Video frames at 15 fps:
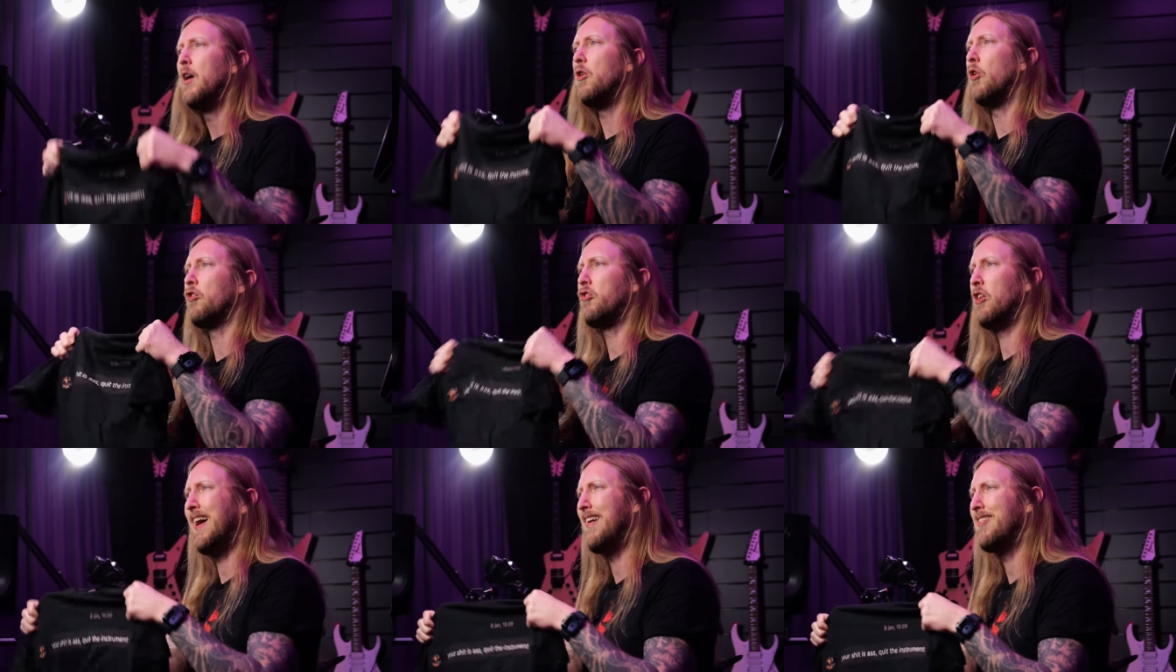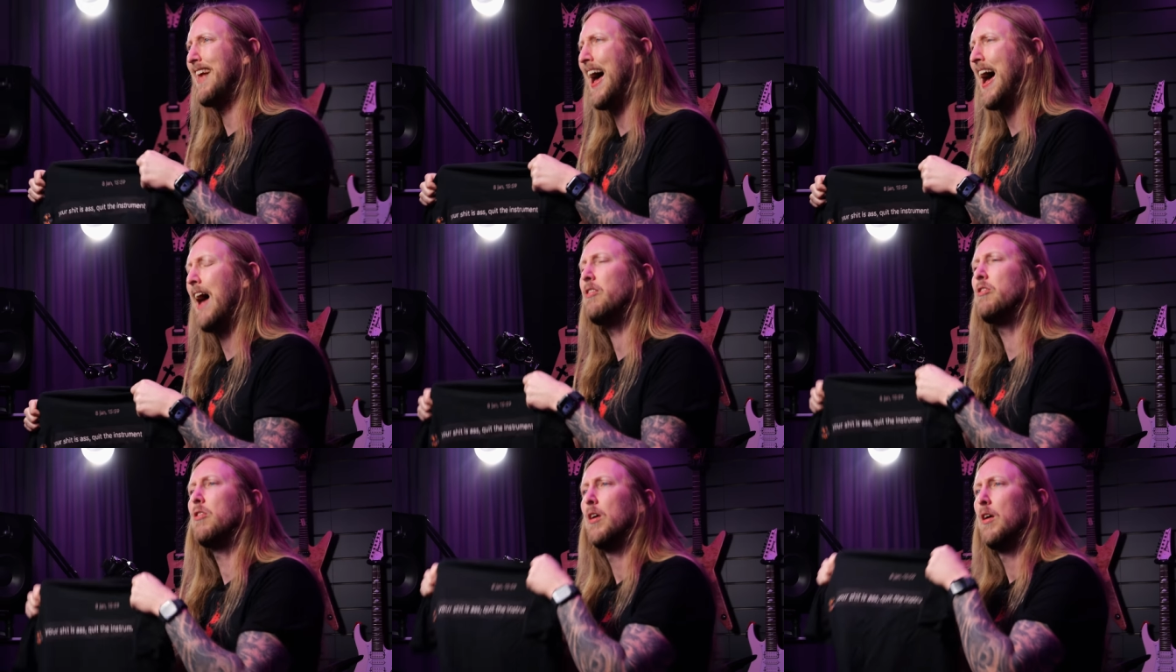Your shit is
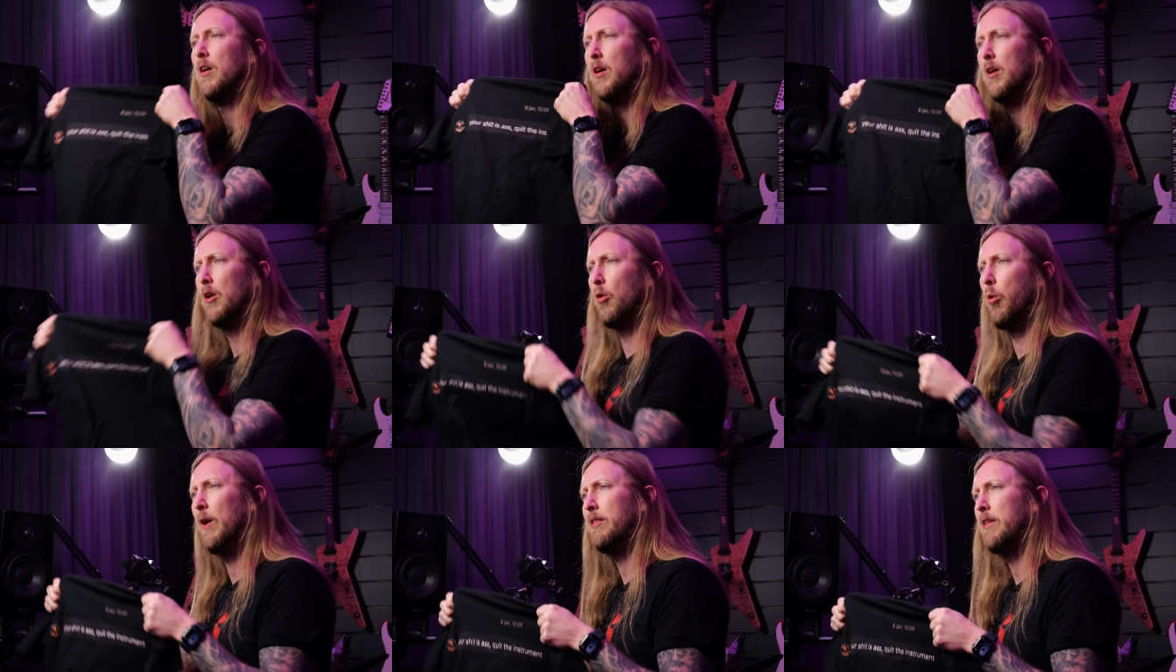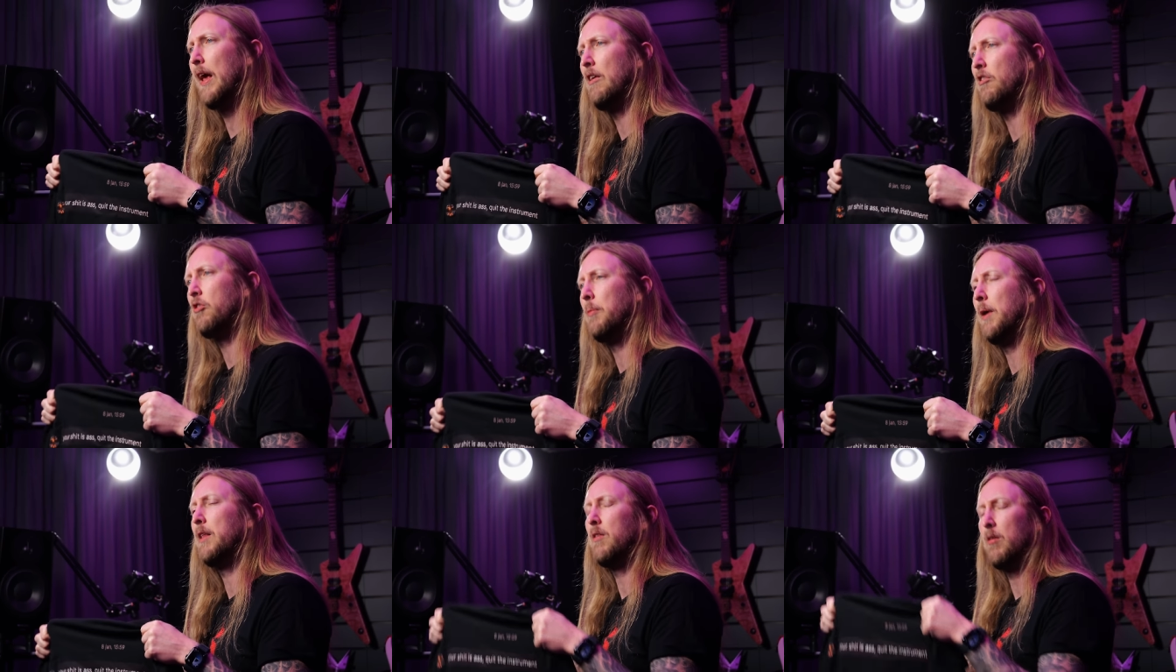ass, quit the
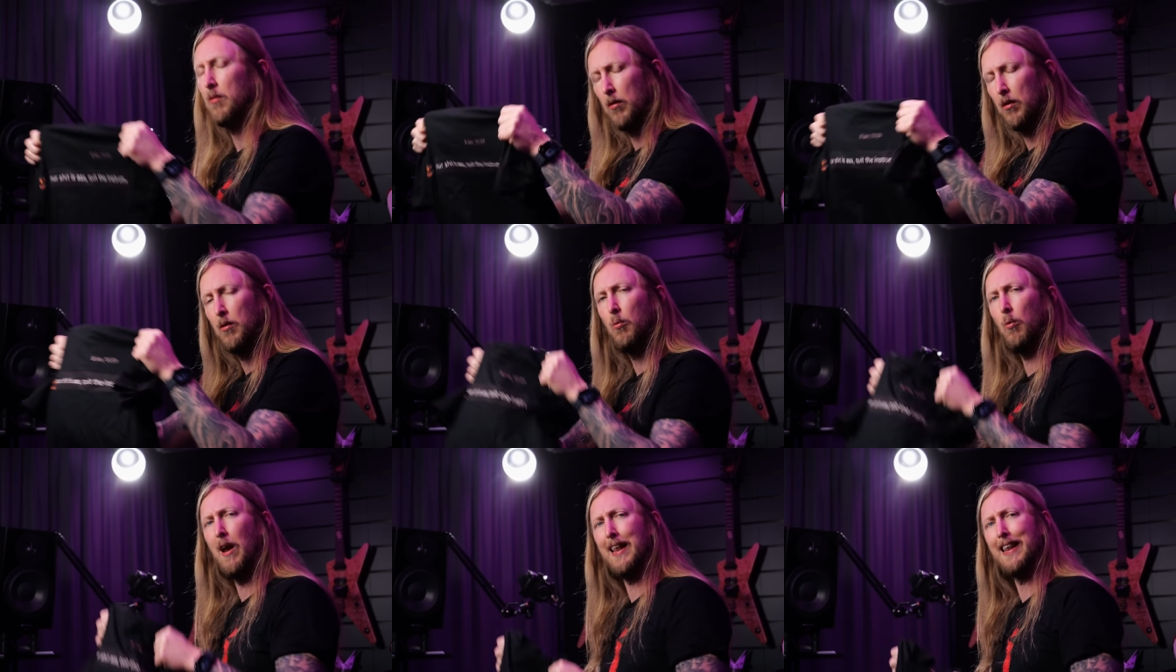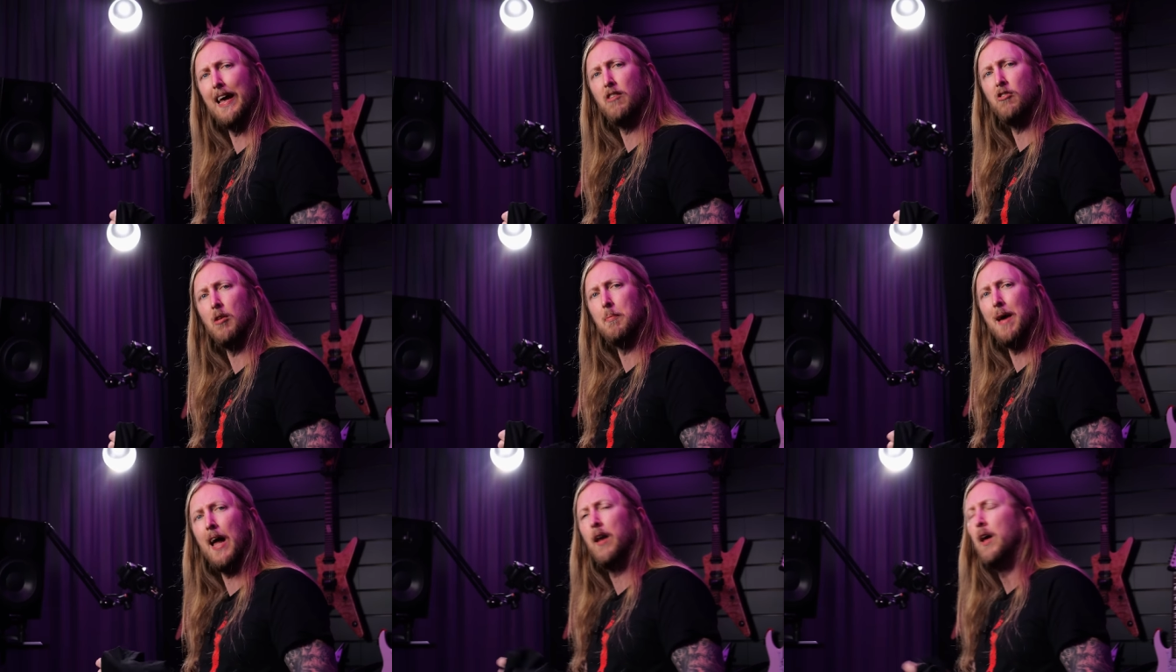instrument. What a
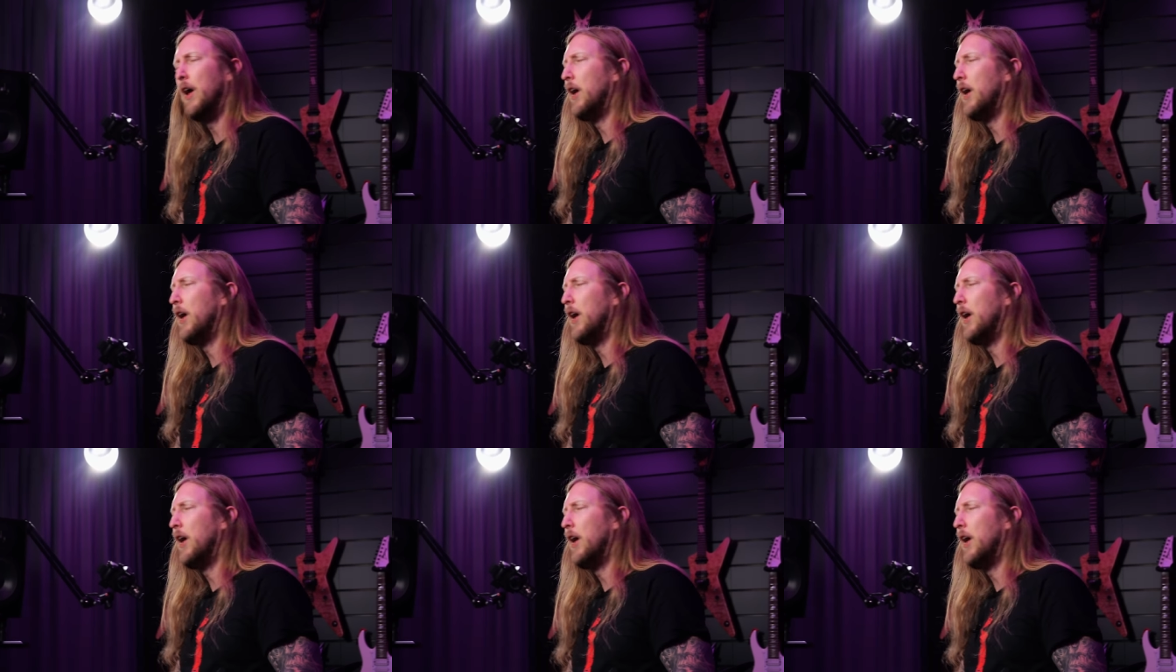legend, man.